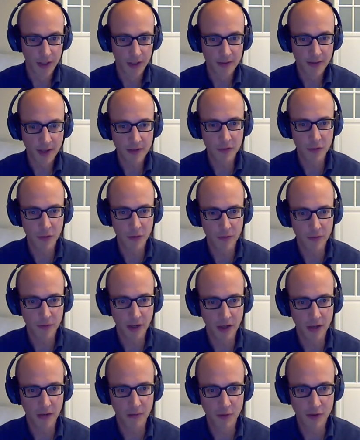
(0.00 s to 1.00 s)
That sort of
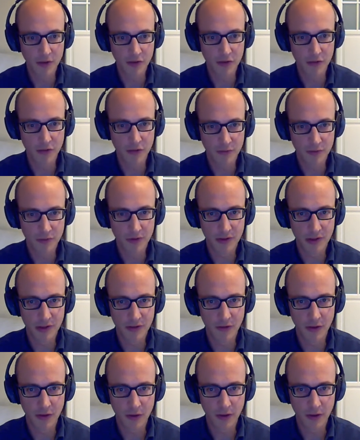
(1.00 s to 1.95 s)
thing, which these are